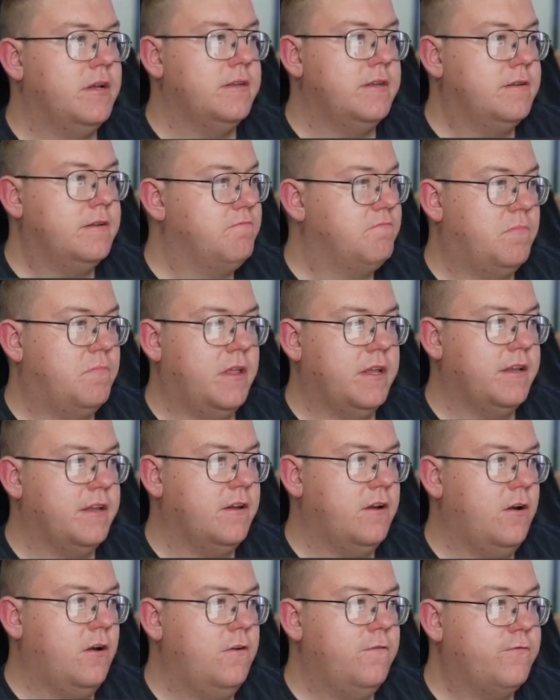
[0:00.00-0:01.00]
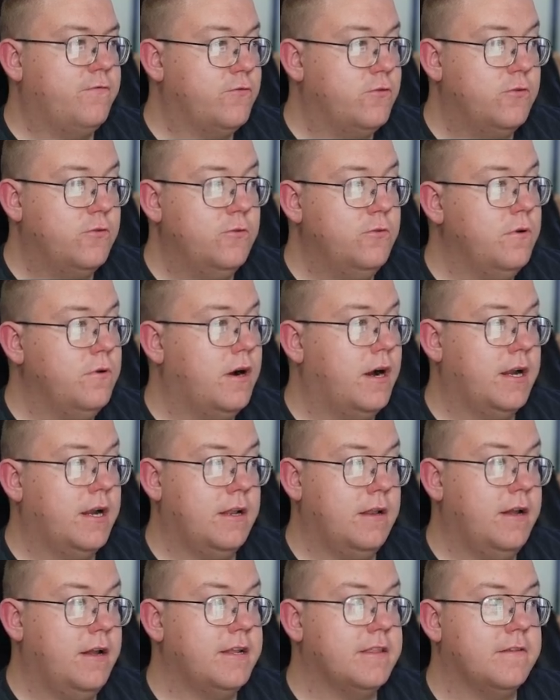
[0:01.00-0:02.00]
Like overall, I
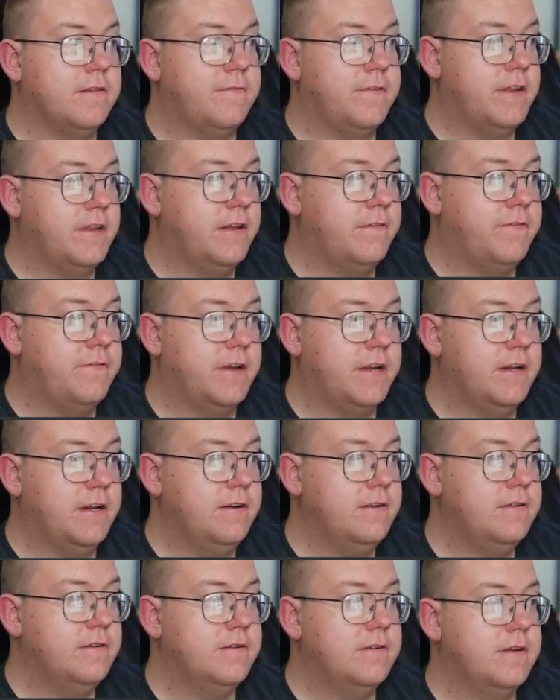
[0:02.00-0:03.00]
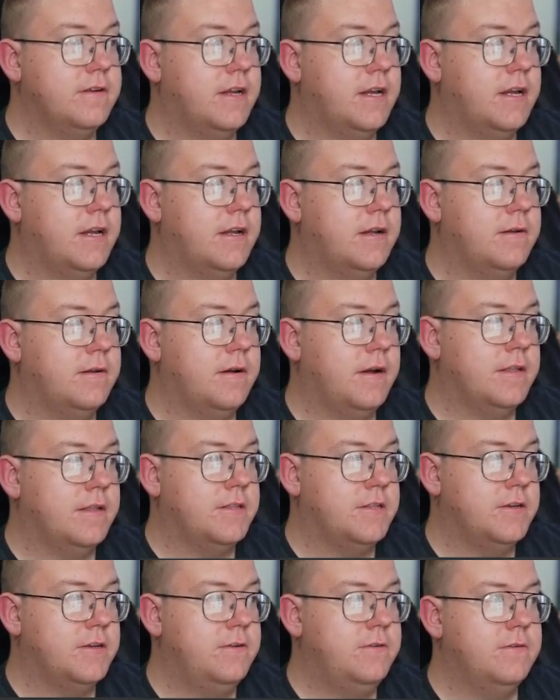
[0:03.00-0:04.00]
like the figure. I
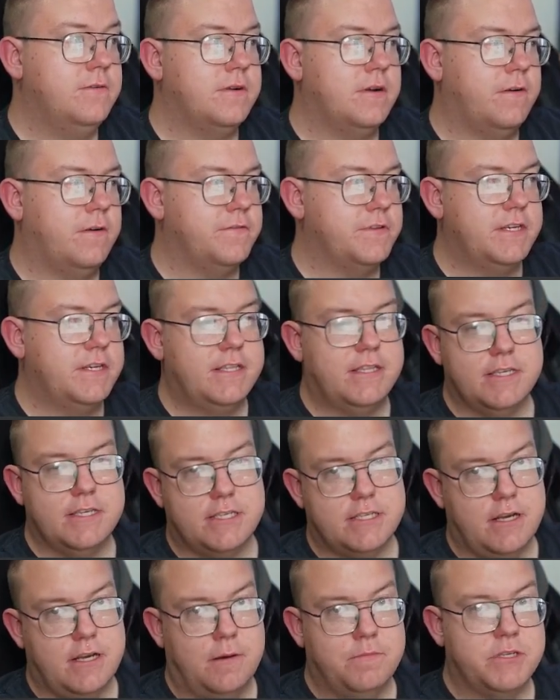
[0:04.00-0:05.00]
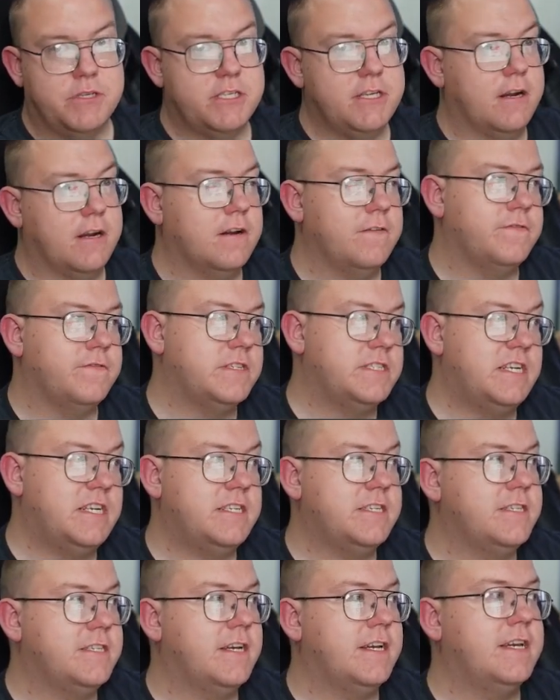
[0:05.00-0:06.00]
do. Obviously, I'm a sucker for
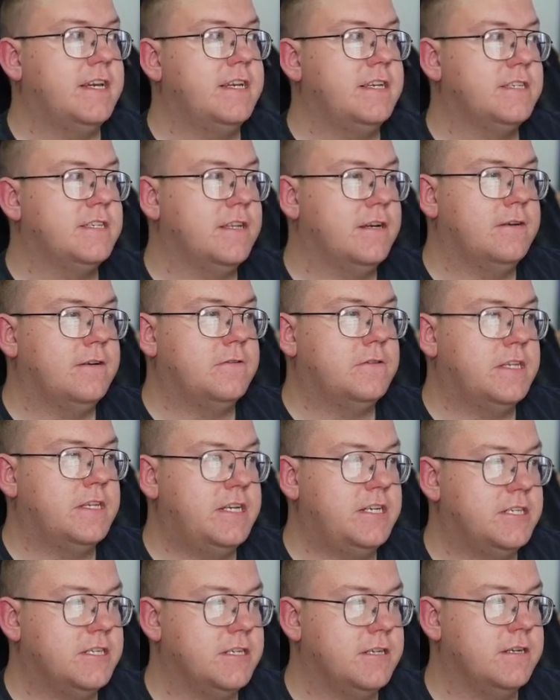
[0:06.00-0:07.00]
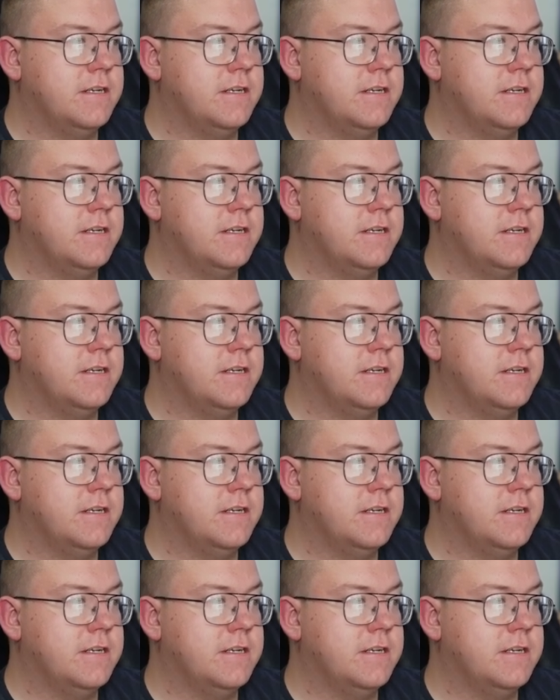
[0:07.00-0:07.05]
Sensei style teacher